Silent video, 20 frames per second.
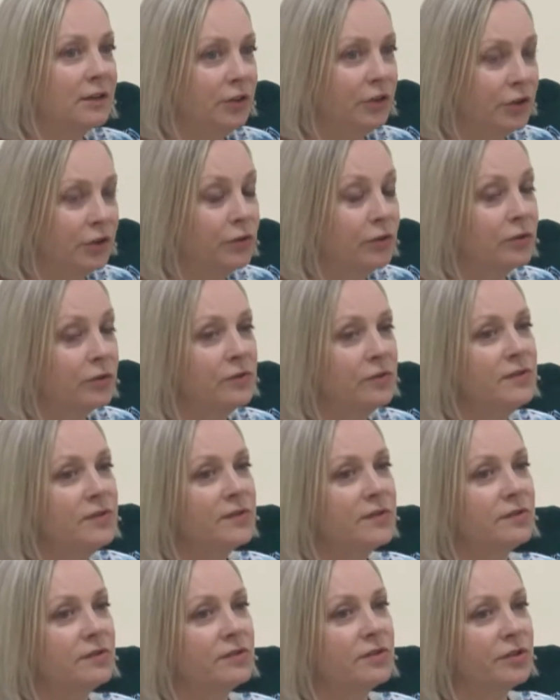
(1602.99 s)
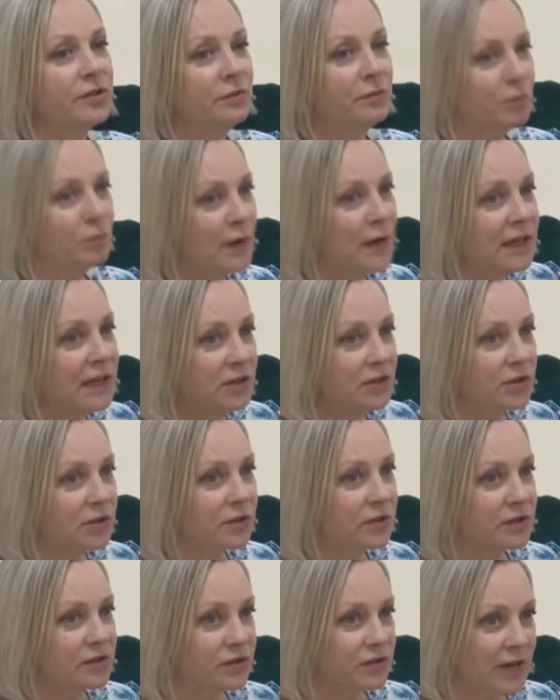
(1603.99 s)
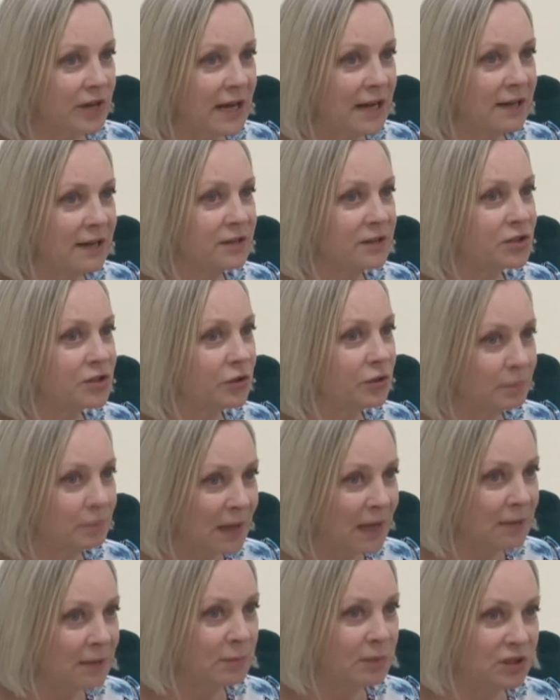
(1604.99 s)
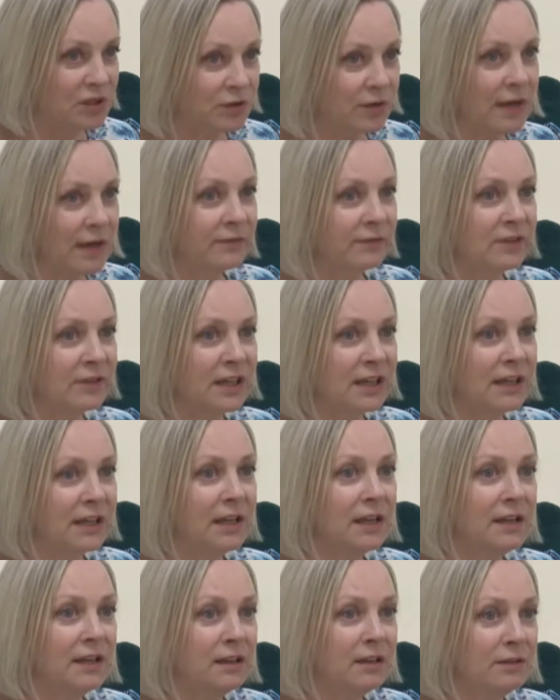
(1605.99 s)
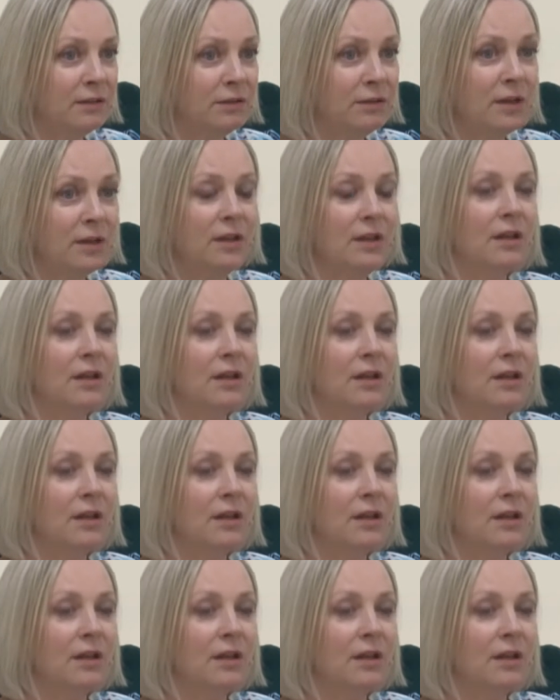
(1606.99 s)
use to reach Australians who might be travelling in